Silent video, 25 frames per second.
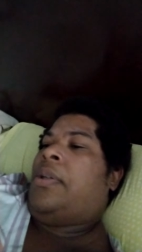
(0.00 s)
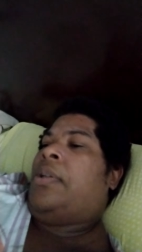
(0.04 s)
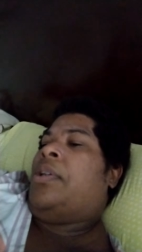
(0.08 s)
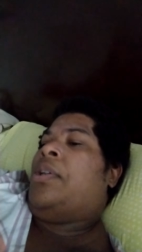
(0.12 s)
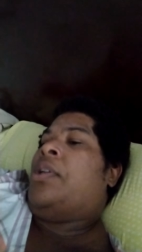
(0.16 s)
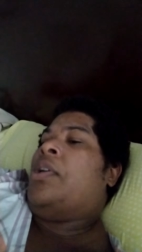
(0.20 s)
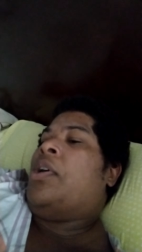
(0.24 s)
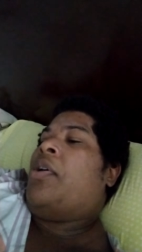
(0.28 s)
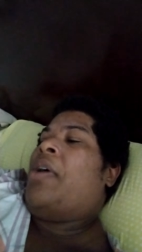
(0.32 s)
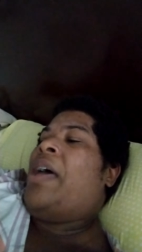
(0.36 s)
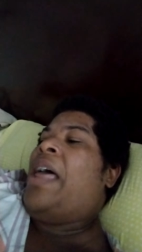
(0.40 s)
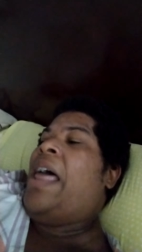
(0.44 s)

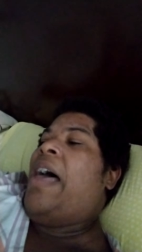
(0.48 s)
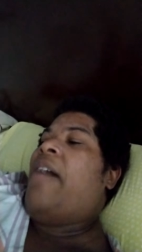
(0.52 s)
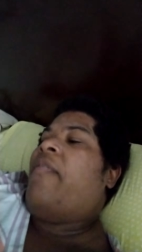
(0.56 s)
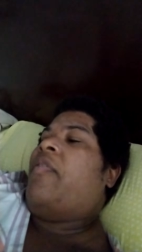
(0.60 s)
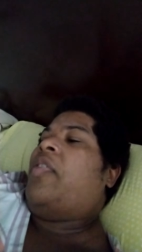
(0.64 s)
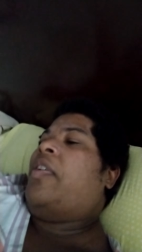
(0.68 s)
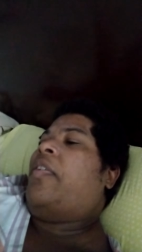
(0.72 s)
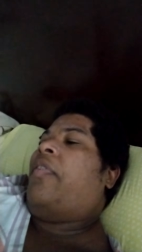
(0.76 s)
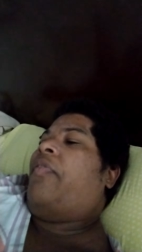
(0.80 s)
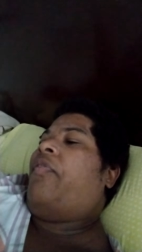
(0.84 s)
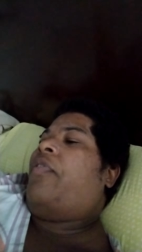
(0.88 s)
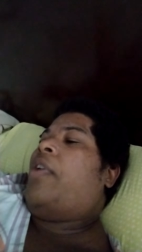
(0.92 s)
you know,
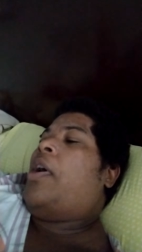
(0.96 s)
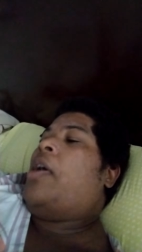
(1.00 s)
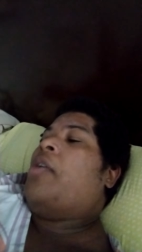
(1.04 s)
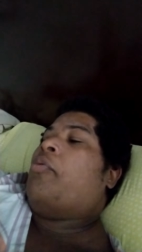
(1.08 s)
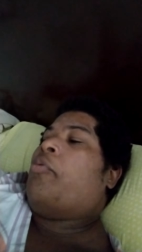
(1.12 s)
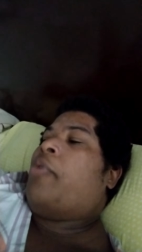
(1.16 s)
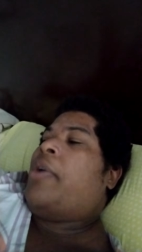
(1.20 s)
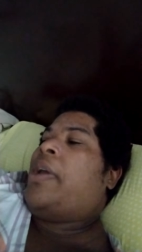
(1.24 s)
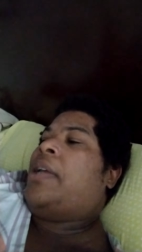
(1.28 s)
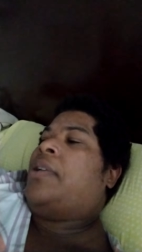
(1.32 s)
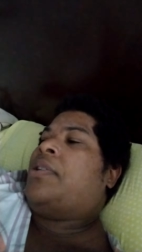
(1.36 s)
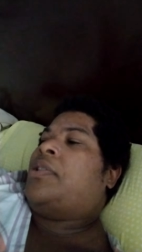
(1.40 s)
having a
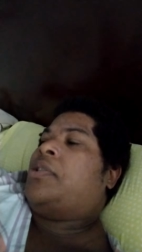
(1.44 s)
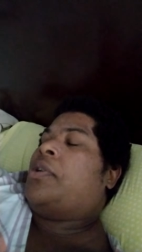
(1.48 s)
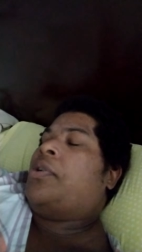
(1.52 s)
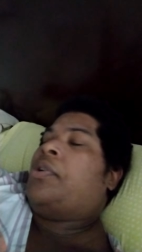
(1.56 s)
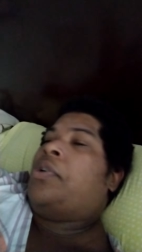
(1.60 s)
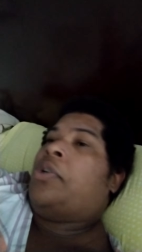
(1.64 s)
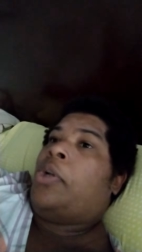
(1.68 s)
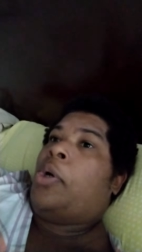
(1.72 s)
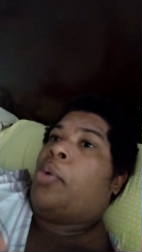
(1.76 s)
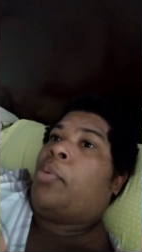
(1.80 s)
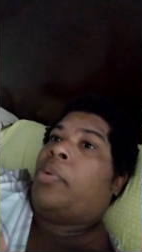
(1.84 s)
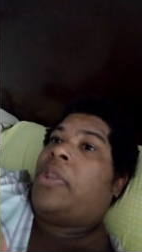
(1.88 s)

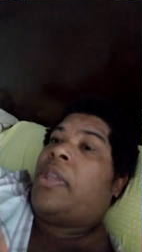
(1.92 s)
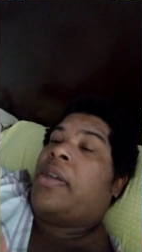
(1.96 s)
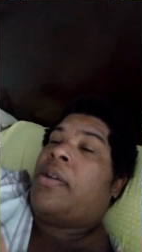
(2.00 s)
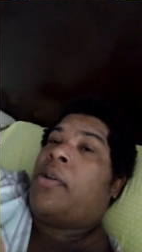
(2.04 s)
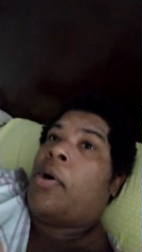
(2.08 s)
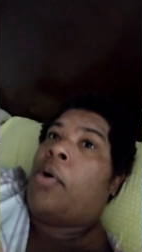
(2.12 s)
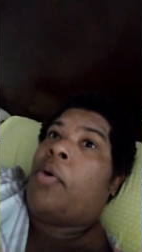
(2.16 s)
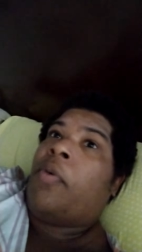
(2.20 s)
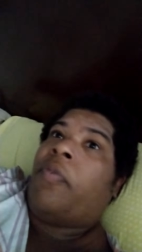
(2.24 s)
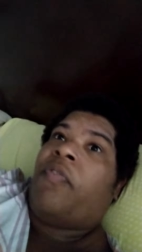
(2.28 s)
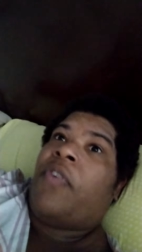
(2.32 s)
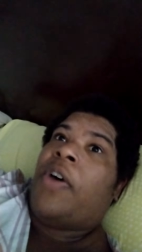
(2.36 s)
fundraiser, you know, with the
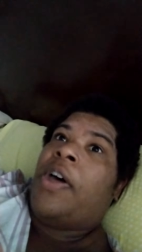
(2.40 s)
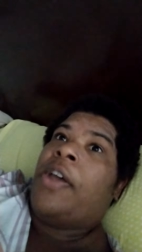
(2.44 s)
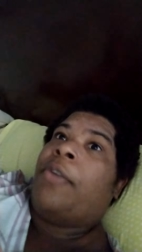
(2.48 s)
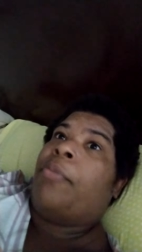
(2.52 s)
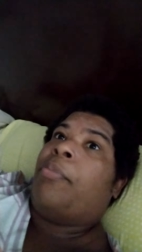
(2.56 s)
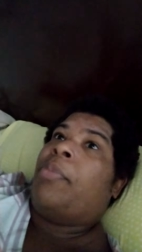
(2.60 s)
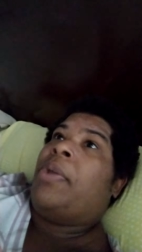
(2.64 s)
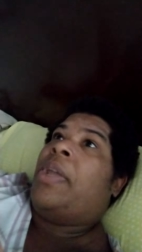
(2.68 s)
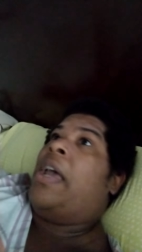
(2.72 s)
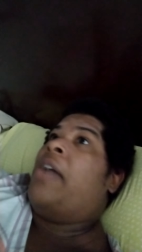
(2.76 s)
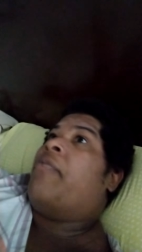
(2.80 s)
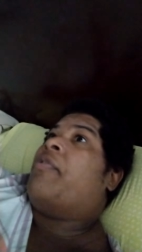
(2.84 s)

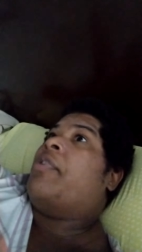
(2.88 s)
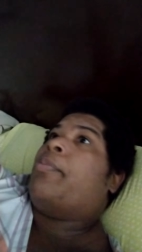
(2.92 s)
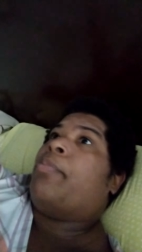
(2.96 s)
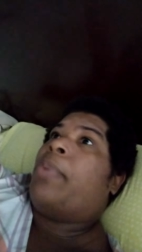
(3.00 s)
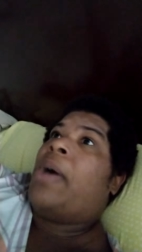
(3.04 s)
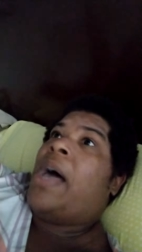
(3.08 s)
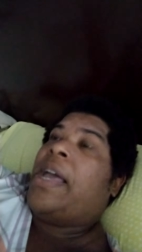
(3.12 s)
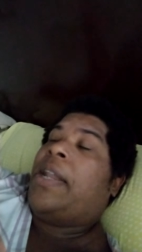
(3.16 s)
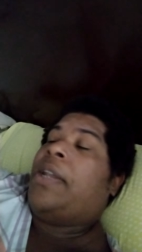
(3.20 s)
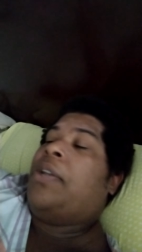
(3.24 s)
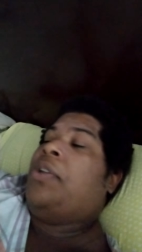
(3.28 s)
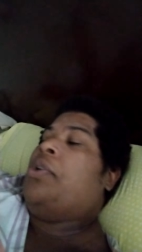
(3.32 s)
GoFundMe.
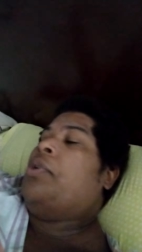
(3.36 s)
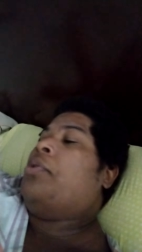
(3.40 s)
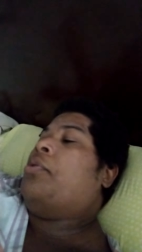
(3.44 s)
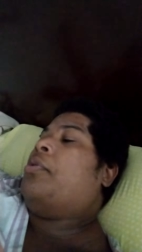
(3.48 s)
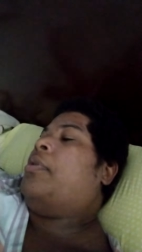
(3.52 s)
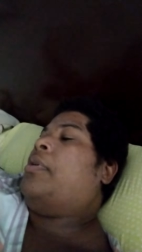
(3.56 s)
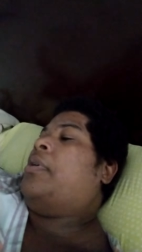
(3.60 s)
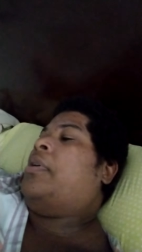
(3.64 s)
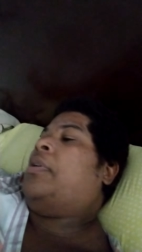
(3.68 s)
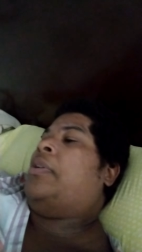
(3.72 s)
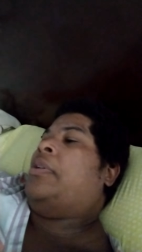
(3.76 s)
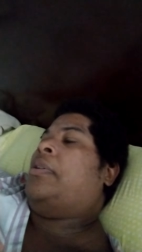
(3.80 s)
Everybody
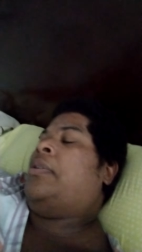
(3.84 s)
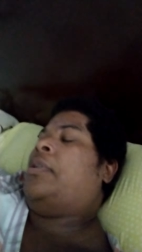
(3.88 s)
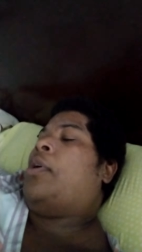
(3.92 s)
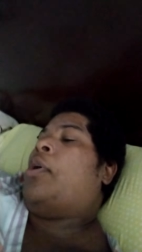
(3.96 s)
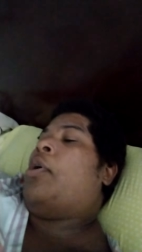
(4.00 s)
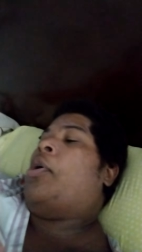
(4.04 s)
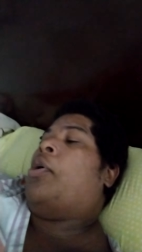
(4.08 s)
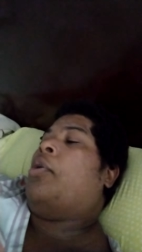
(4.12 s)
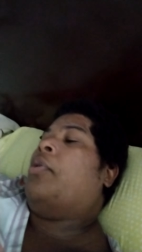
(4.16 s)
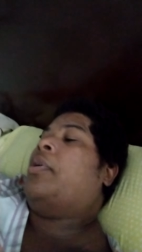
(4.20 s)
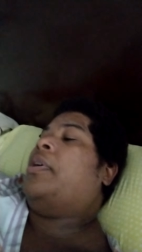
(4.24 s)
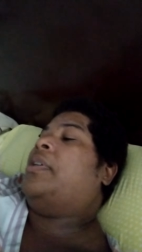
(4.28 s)
knew, the
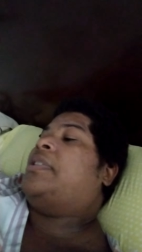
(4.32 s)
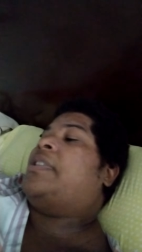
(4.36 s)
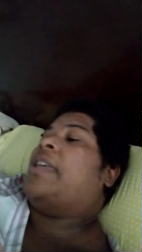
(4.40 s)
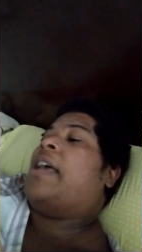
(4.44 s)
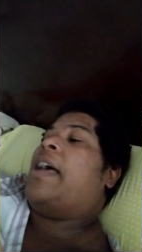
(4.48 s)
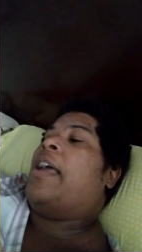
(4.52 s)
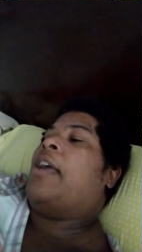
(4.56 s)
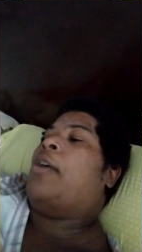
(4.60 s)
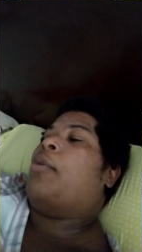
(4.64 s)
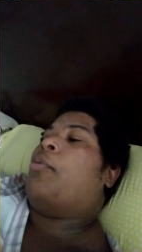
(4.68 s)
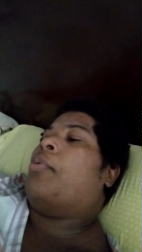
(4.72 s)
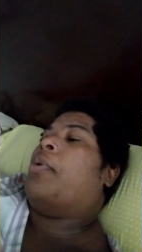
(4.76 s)
whole
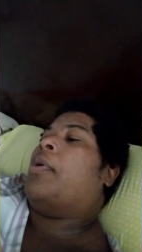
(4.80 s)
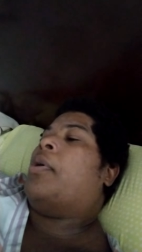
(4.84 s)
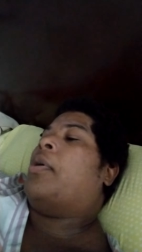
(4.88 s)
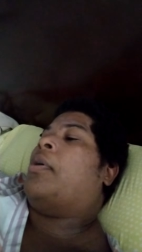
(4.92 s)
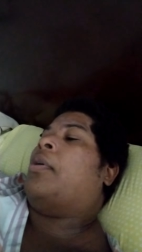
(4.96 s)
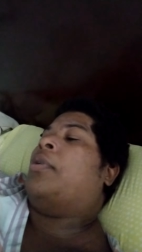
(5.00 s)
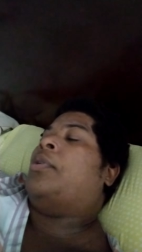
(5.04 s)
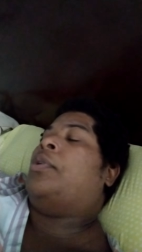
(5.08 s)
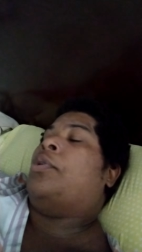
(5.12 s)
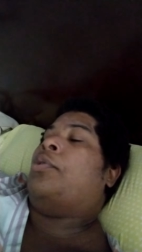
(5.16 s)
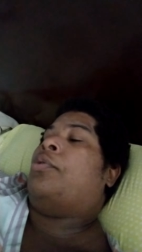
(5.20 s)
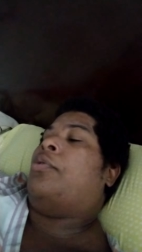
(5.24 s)
entire
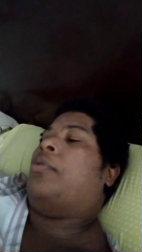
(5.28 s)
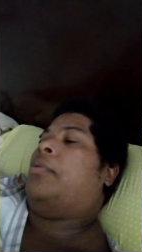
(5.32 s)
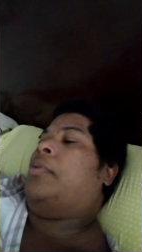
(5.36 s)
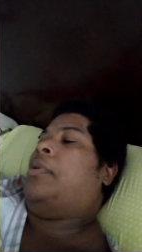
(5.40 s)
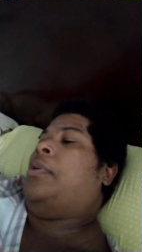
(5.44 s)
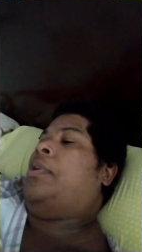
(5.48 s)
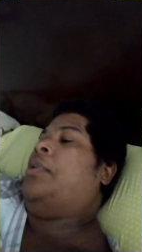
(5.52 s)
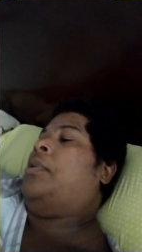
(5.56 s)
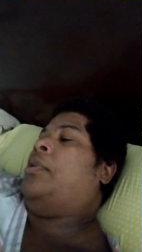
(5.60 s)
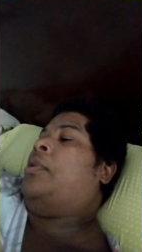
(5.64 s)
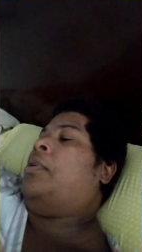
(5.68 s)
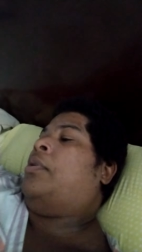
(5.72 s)
world knew,
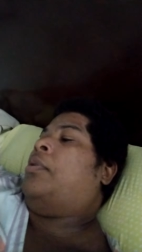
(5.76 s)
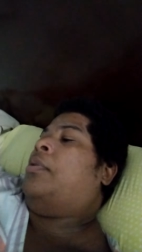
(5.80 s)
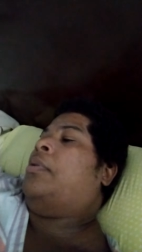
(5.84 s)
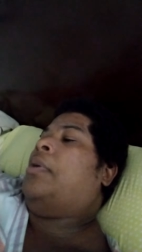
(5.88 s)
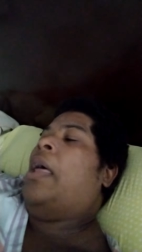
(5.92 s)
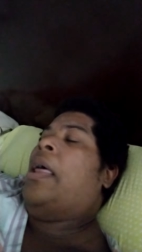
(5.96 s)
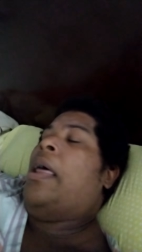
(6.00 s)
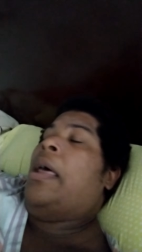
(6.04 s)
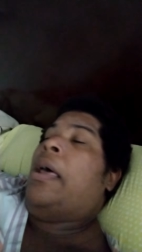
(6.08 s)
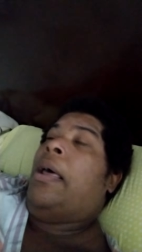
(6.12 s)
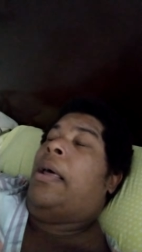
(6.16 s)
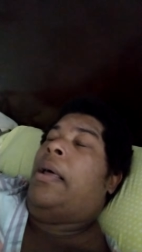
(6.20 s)
you know,